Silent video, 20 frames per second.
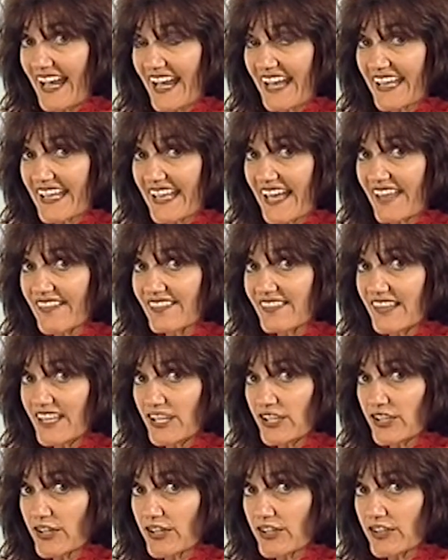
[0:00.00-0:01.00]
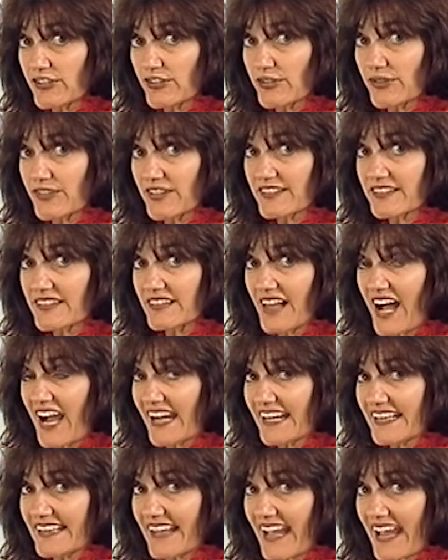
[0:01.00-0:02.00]
Again, you can do this
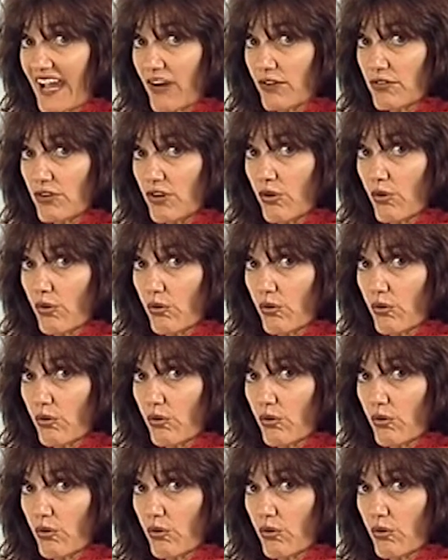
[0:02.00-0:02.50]
lying down